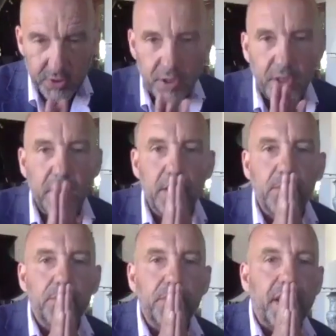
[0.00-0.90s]

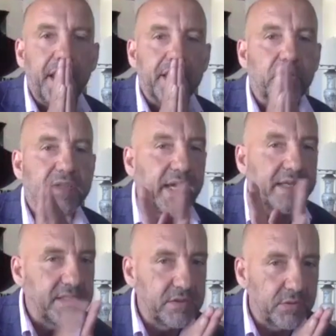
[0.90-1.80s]
But I
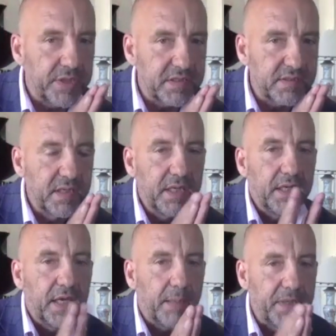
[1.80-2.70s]
didn't do it.
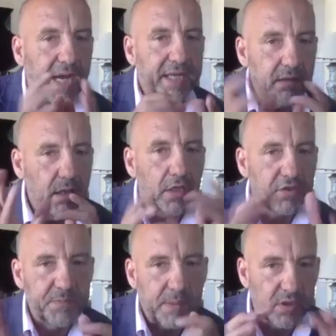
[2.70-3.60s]
But I had a lot of
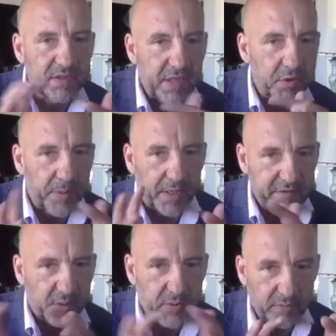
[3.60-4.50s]
memories at the Paris
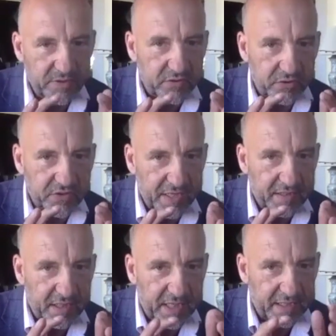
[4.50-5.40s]
Opera with Tosca. And
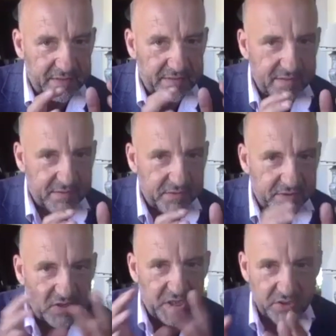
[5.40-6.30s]
then I assisted
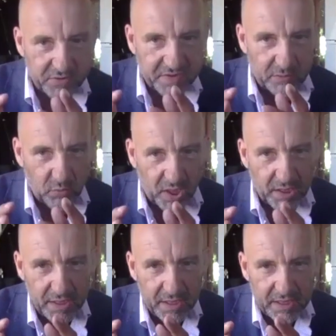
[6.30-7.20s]
Seiji Ozawa
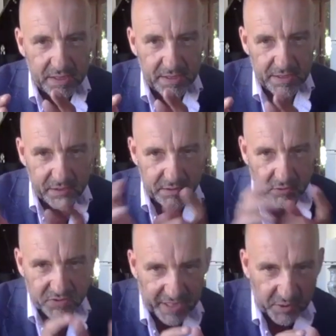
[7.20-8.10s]
in
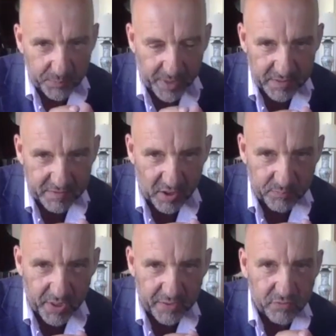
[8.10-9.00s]
Tosca, the Paris
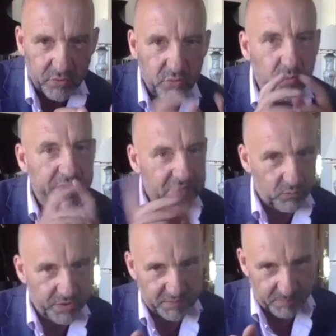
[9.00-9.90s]
Opera too, with
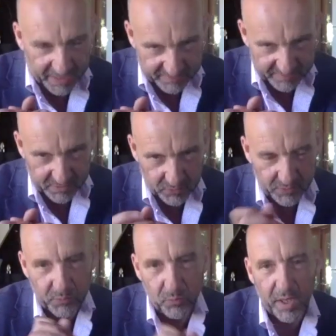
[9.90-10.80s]
Placido
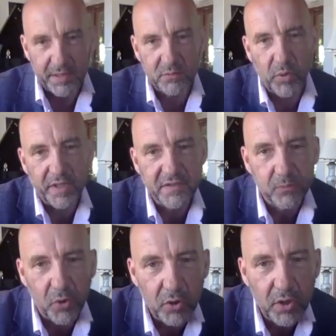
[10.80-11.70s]
once
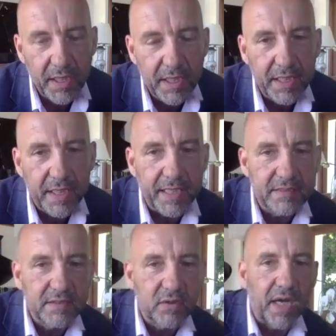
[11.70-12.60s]
more. And
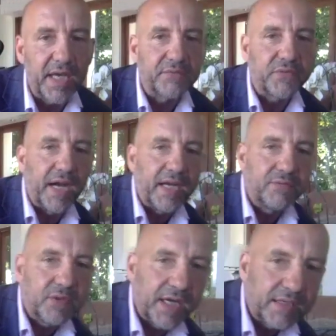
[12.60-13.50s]
so I have
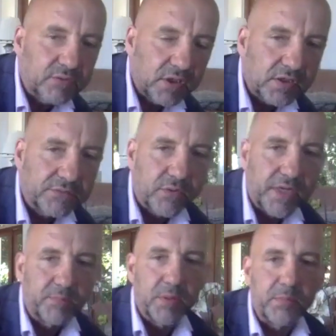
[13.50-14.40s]
a lot of
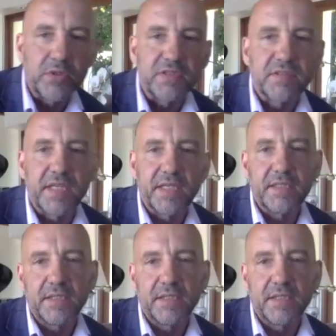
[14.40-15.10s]
great memories there.